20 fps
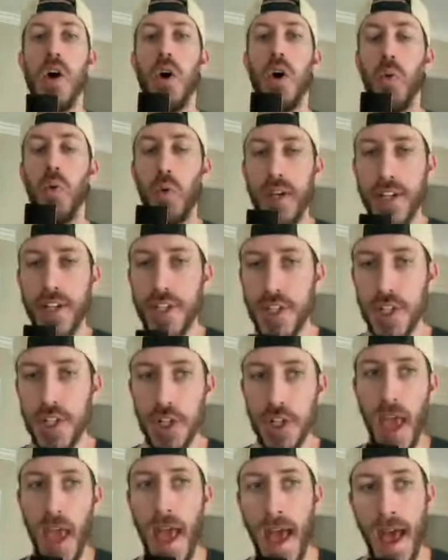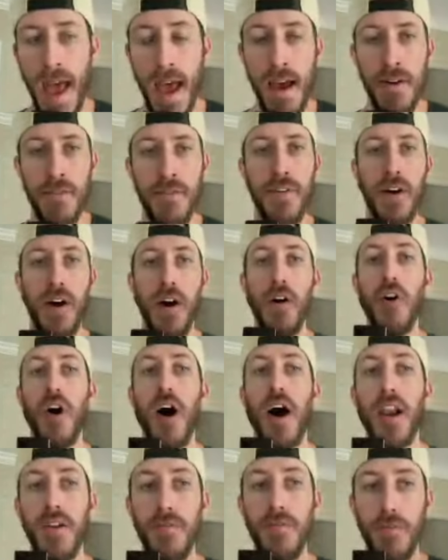we should have a
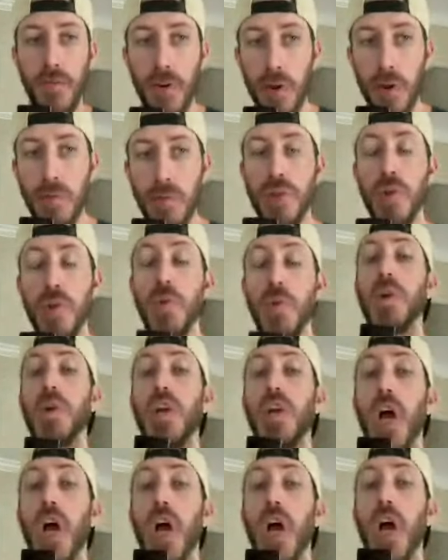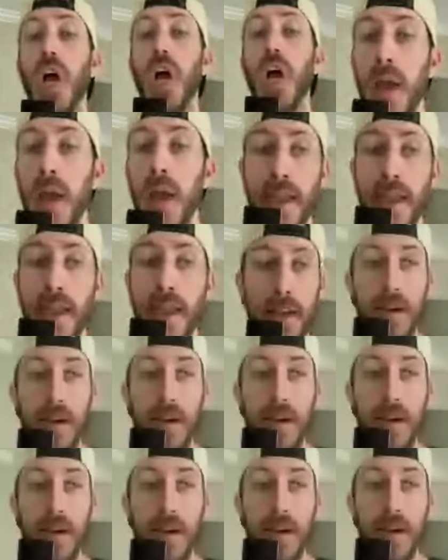lot of room to go
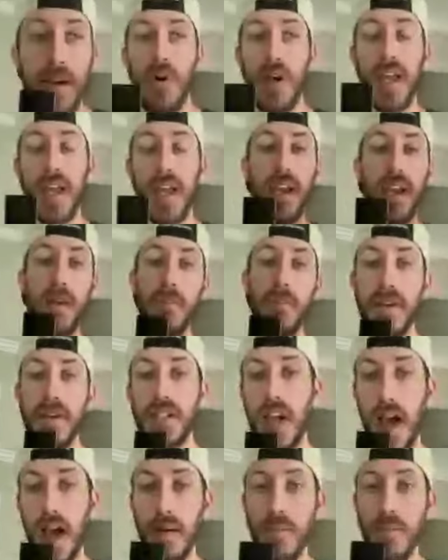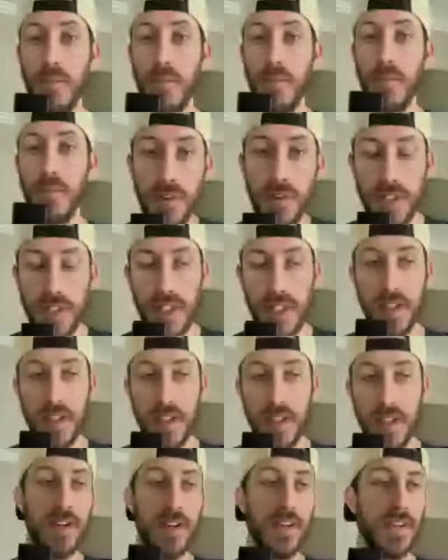and bring in a big-time wide
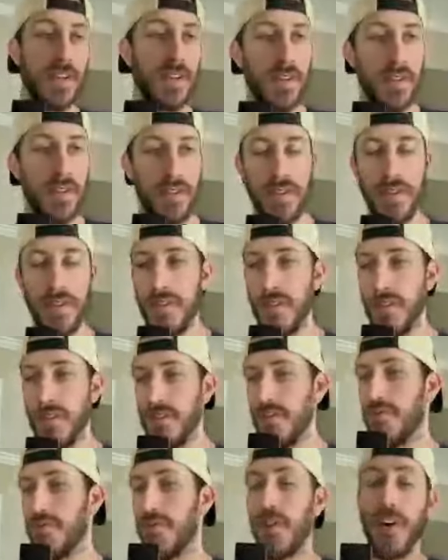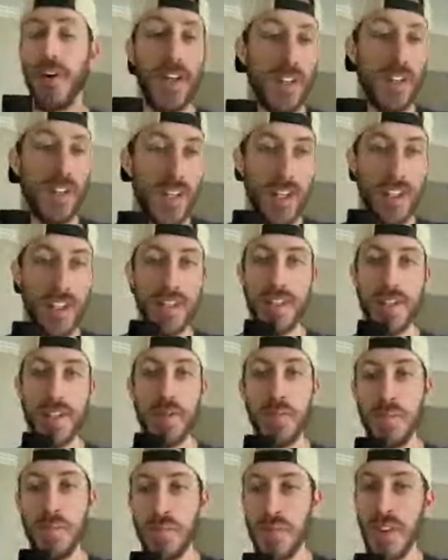receiver. For
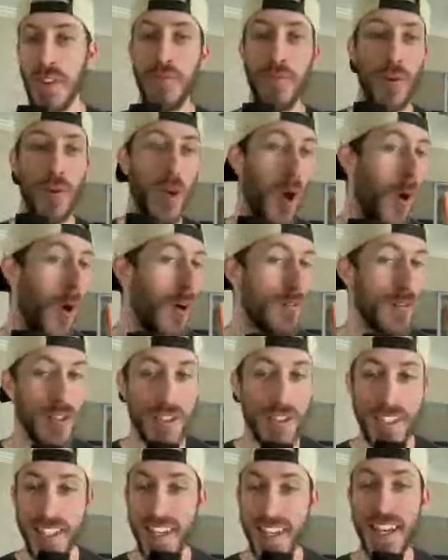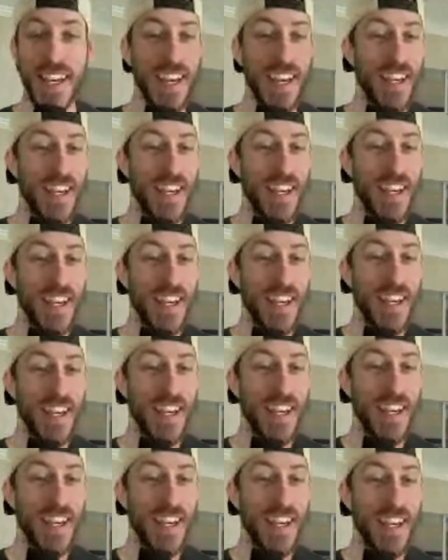instance, if we go after T. Higgins,
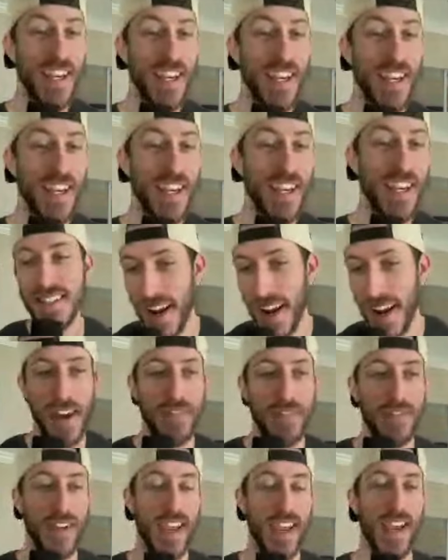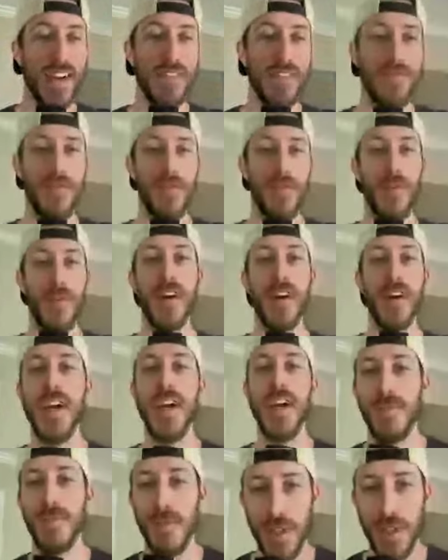right? That's somebody that I advocated for.
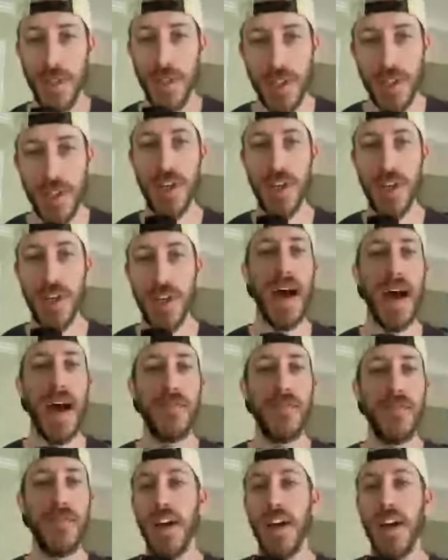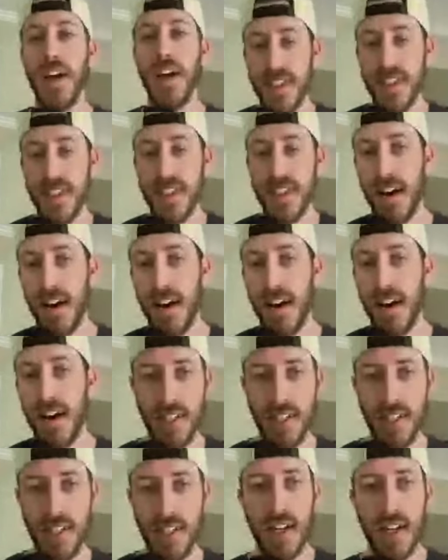We should have the salary